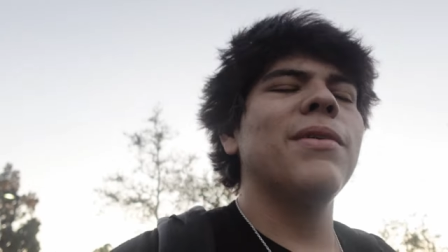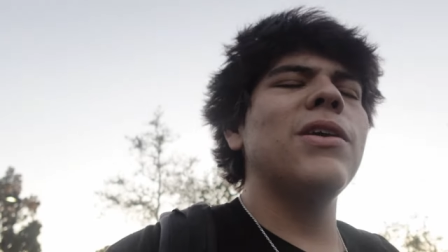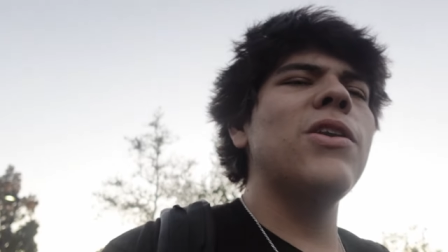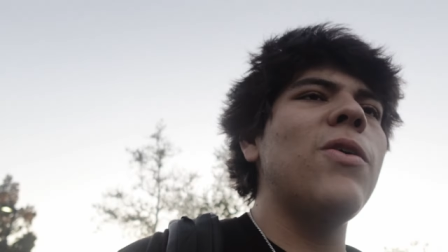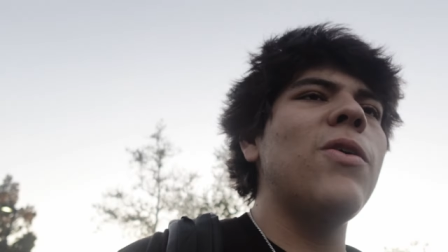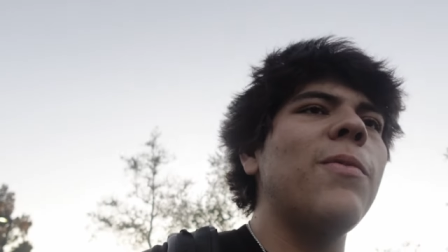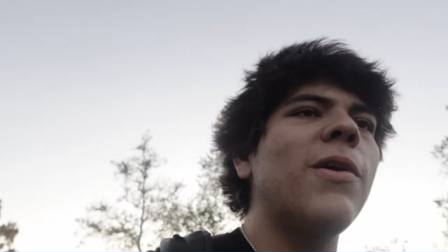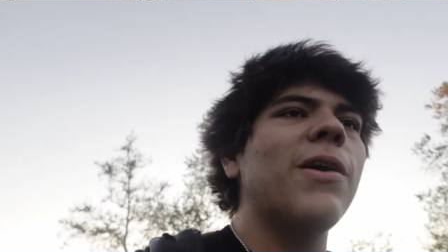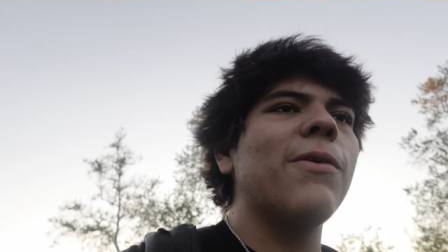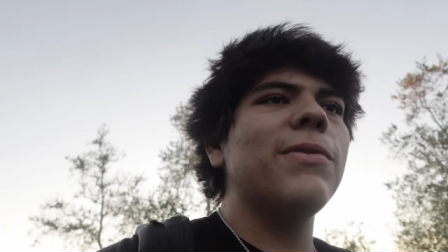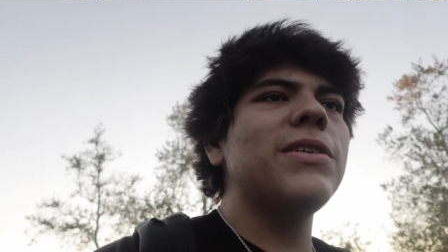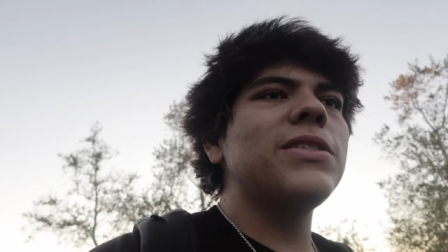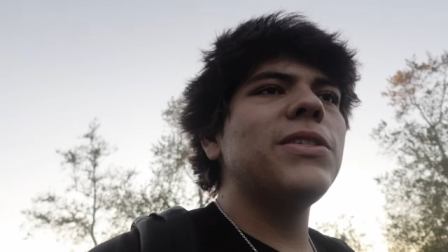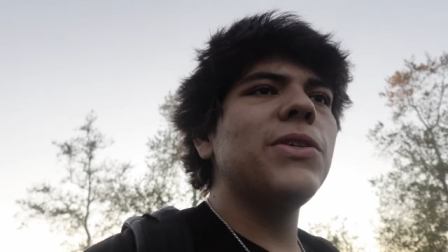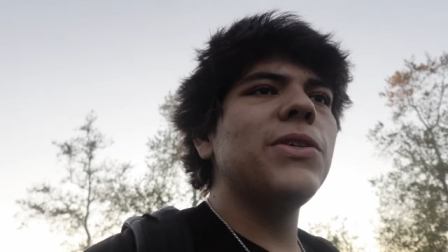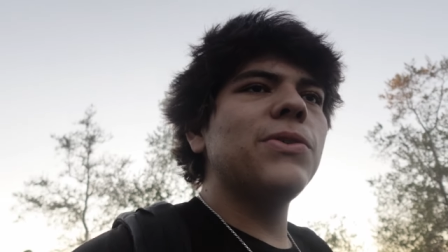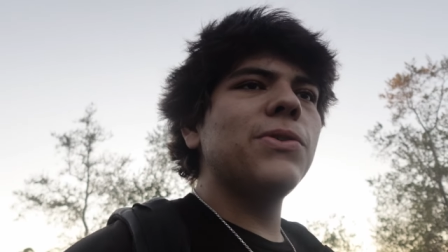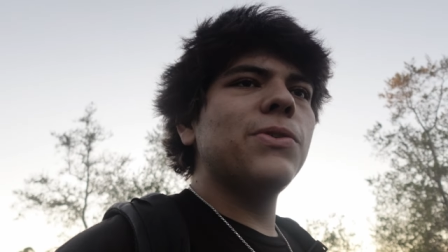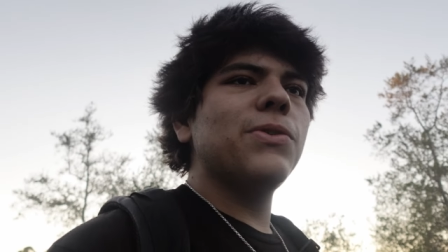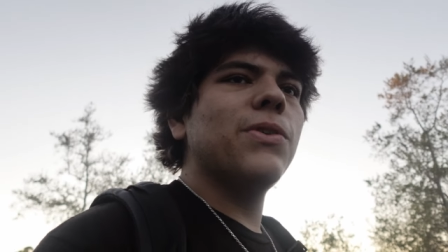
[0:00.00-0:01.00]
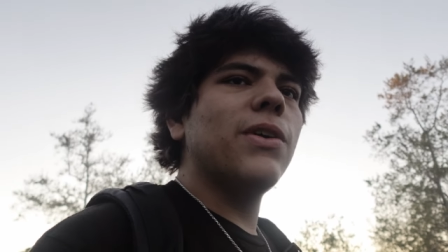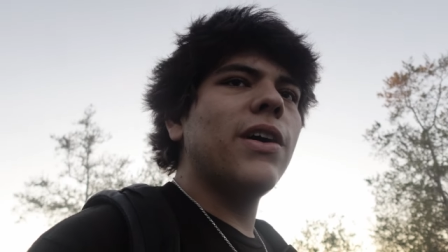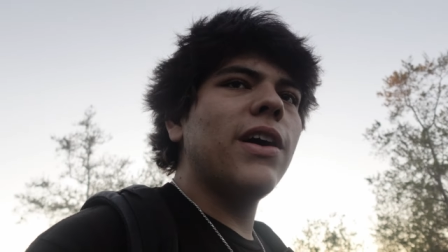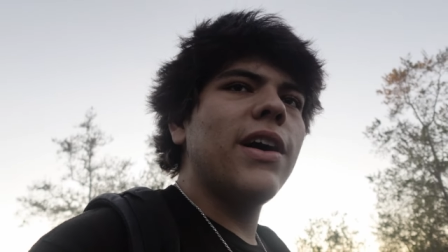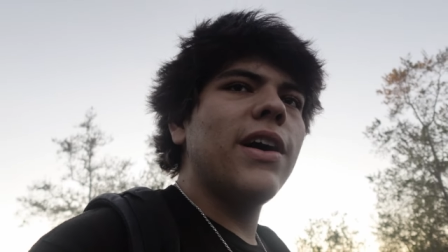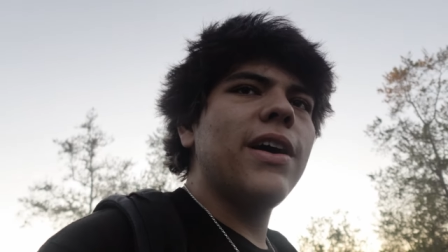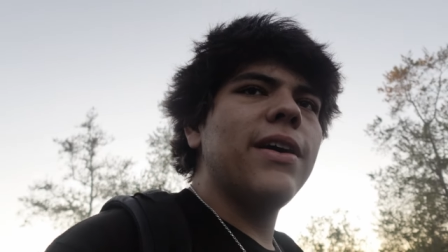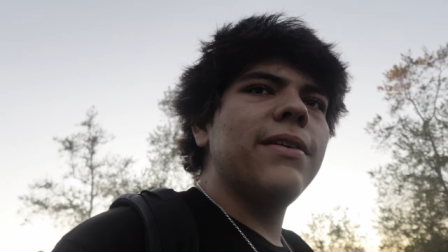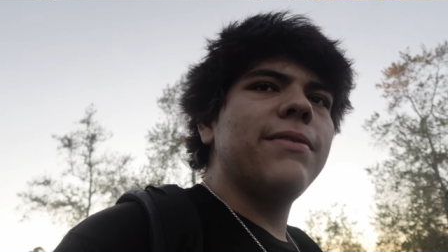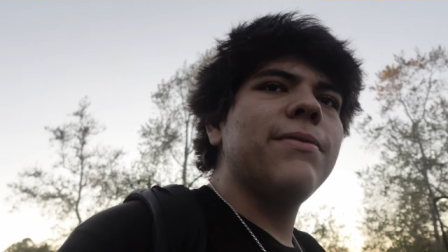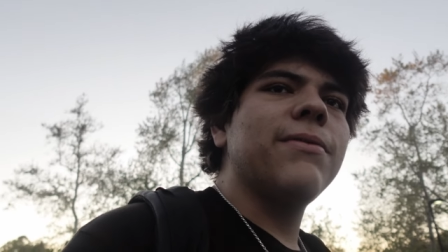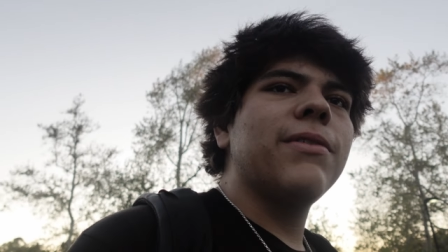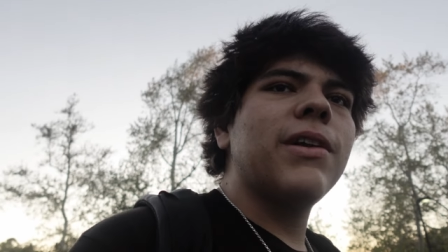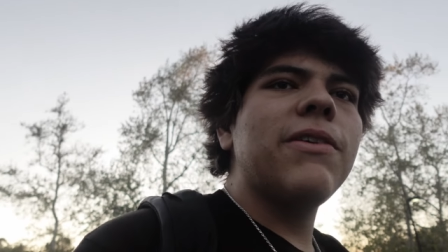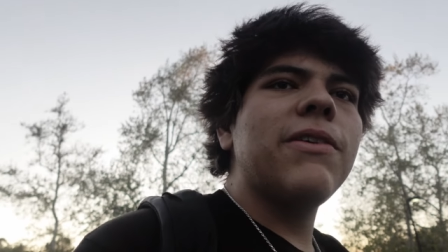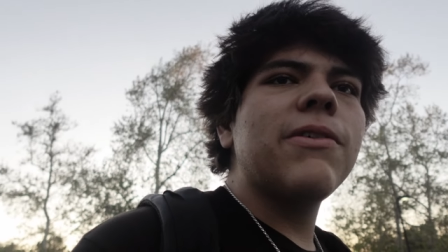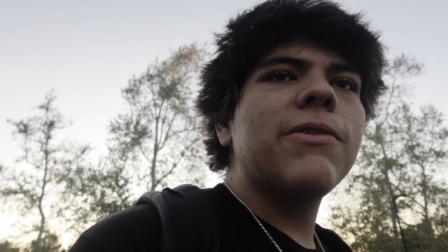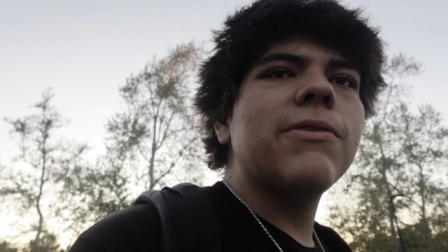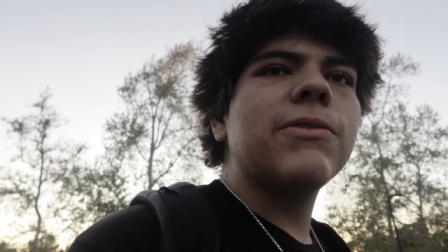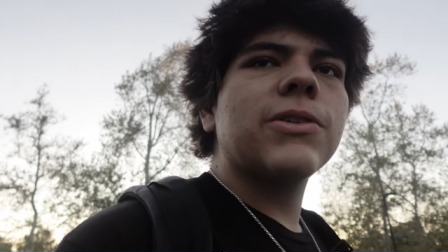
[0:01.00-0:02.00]
Me and Omar went to
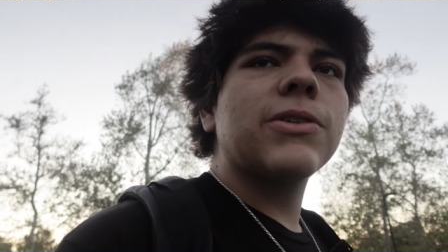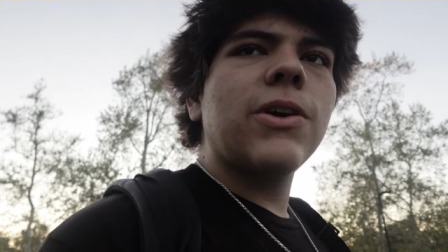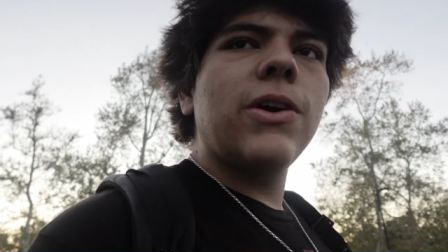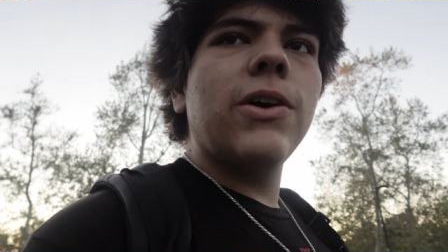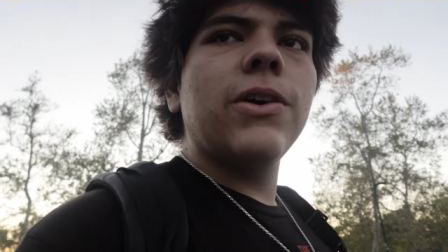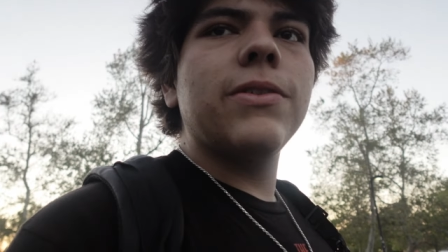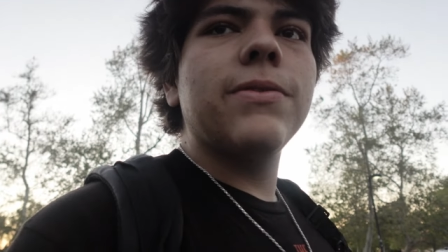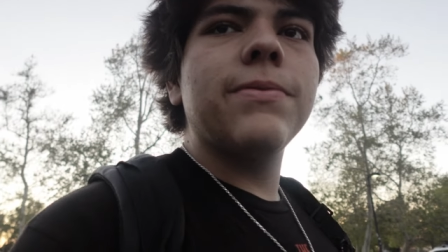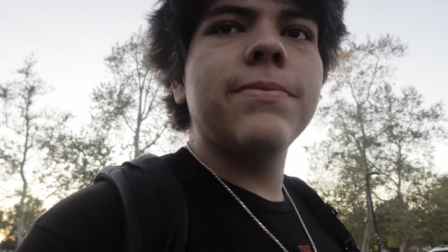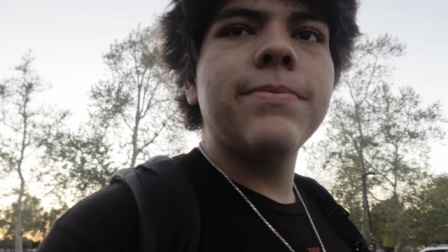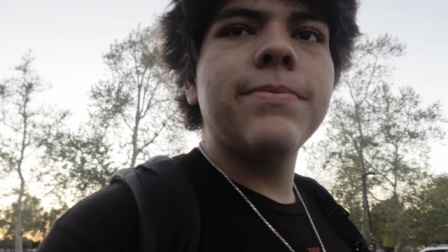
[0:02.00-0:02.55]
whatever it was called.